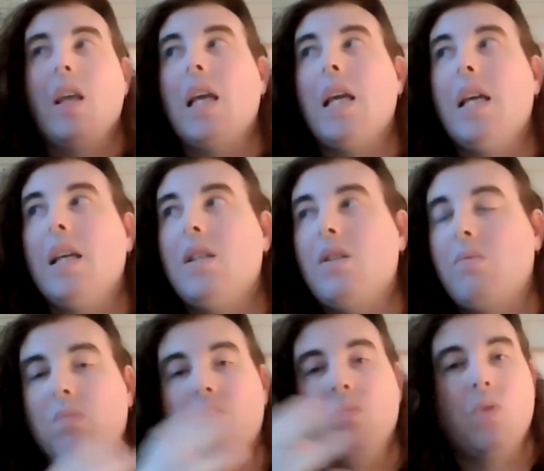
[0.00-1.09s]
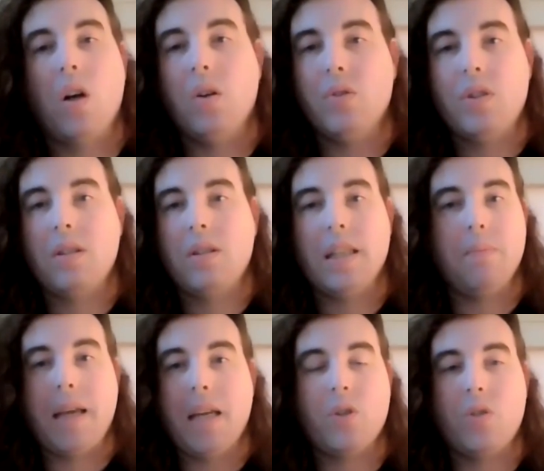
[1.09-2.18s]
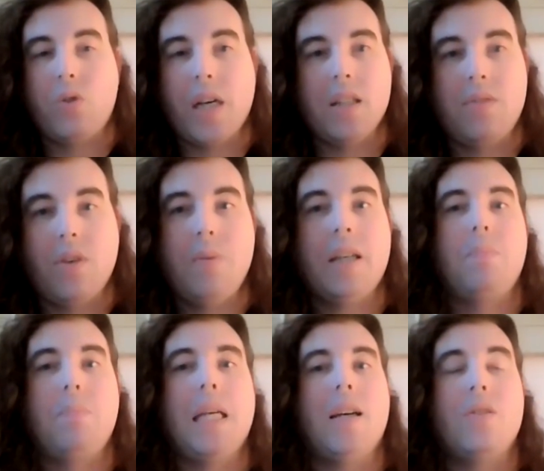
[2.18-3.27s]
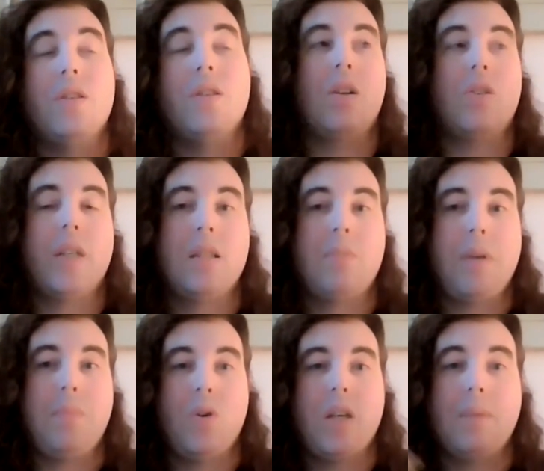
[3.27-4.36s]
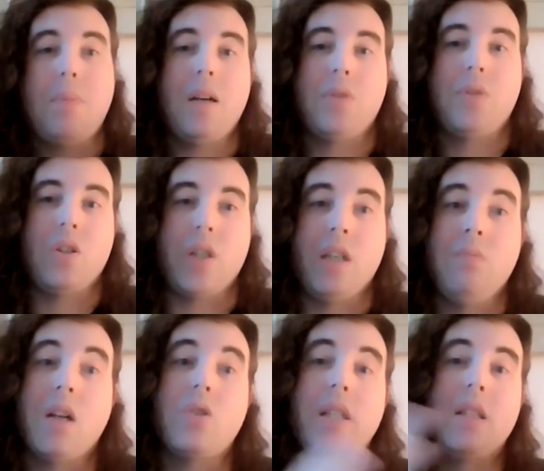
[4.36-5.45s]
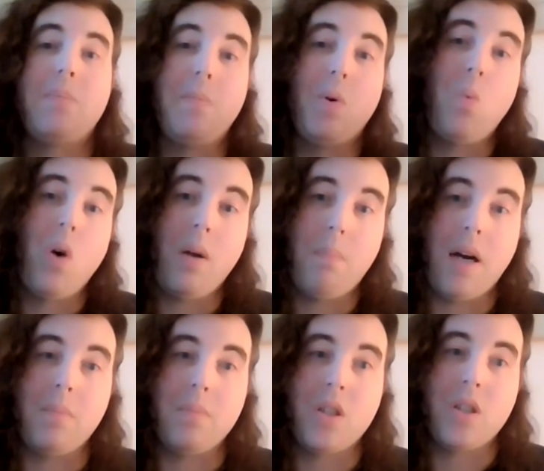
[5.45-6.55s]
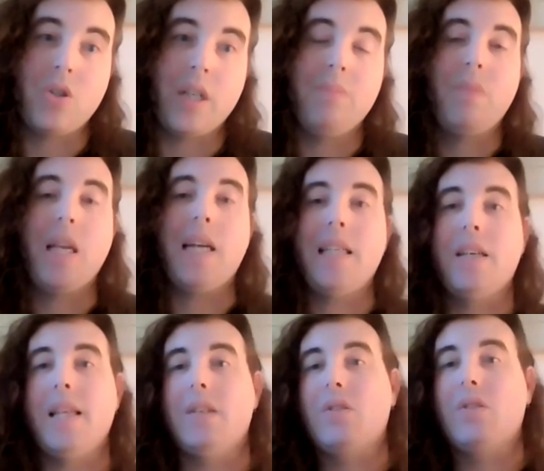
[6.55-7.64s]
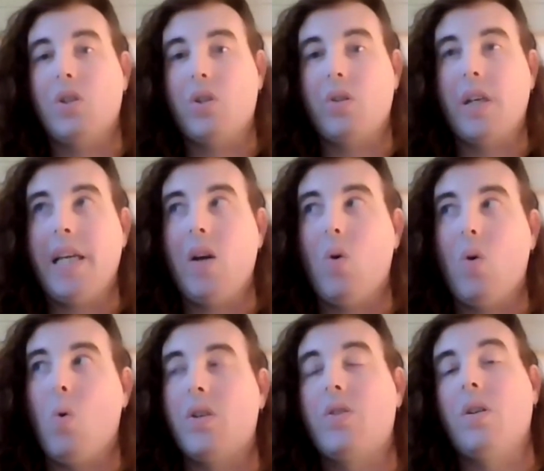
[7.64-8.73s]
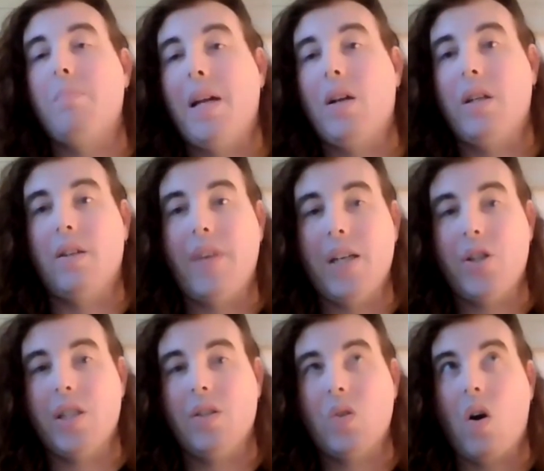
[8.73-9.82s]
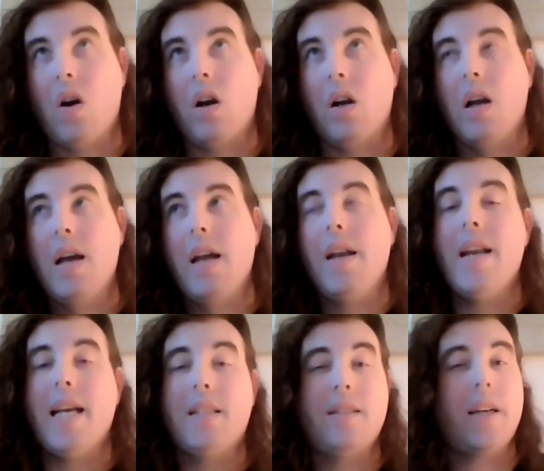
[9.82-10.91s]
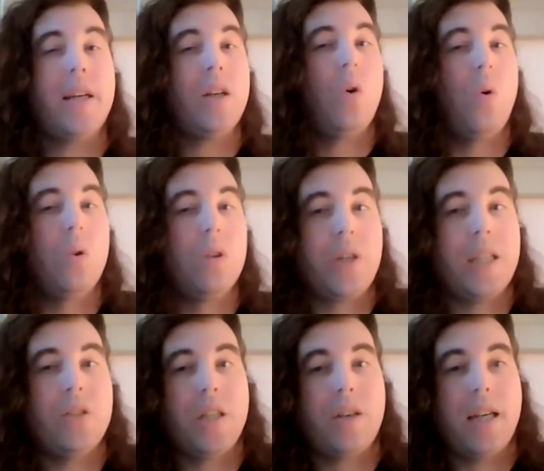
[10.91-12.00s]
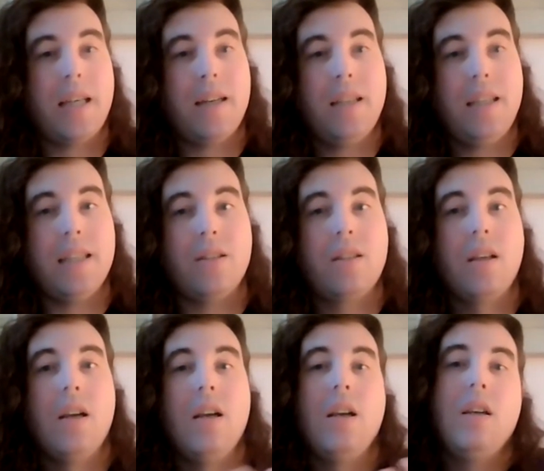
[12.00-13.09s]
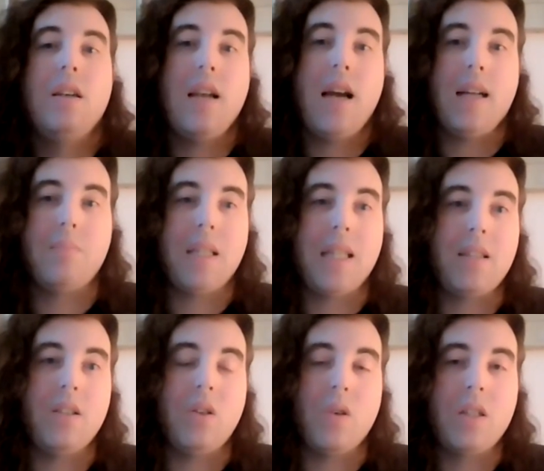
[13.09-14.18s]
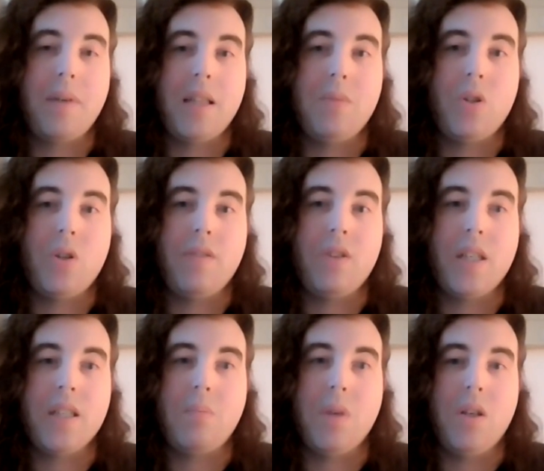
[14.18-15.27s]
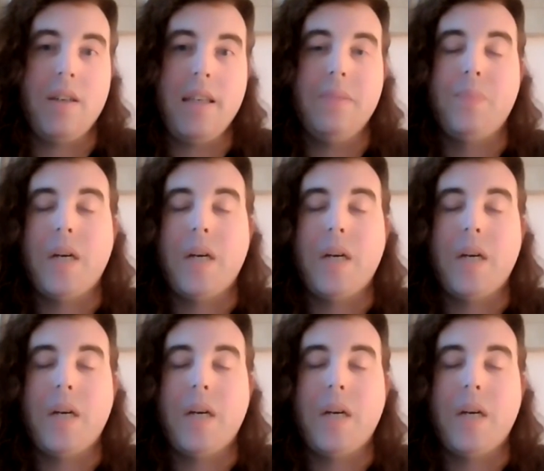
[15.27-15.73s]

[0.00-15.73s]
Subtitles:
is grossly transphobic because not all trans people get bottom surgery. Not all trans people want bottom surgery. The idea that surgery or certain medical interventions are necessary to hold a transgender identity is not something that's endorsed by the majority of the trans community,